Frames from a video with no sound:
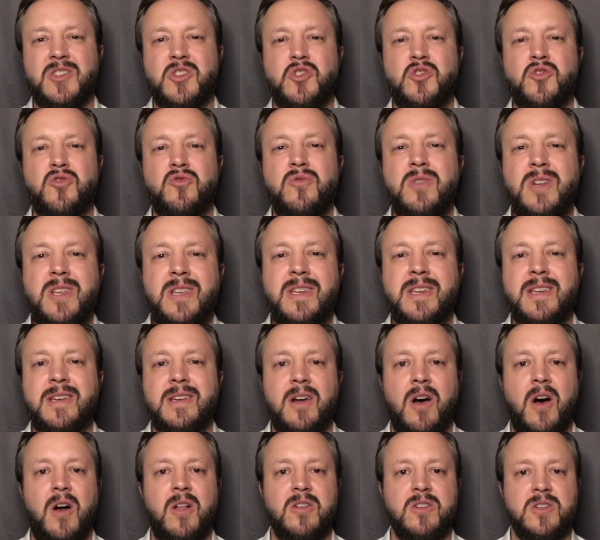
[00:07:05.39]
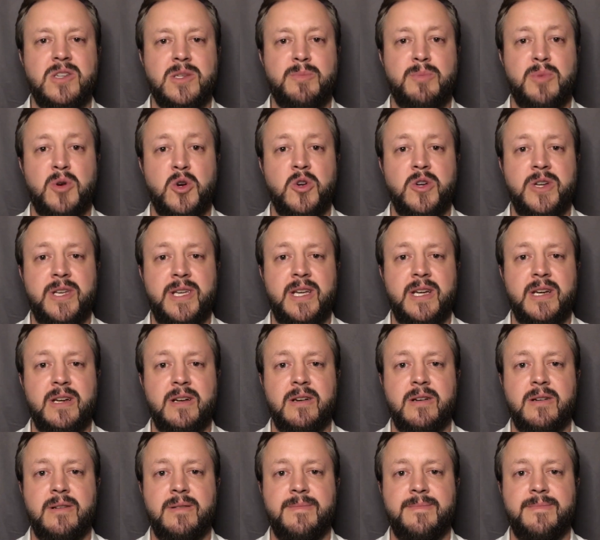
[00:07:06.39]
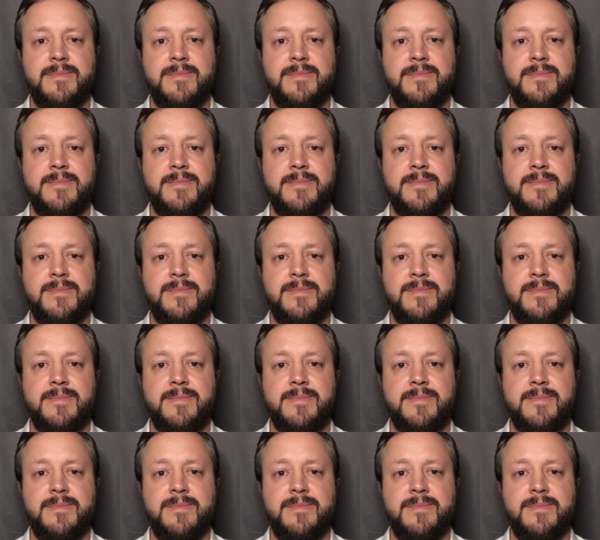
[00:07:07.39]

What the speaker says: trillion per year.